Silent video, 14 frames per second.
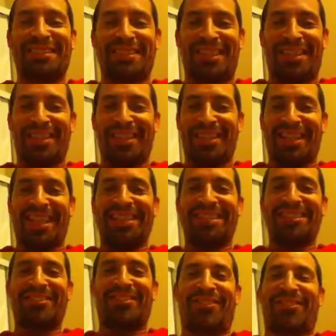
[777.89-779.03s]

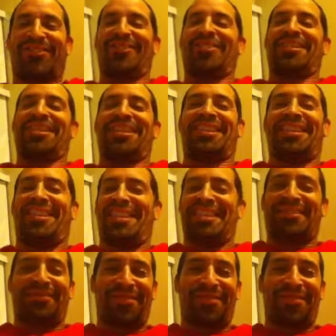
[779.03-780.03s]
congregation when the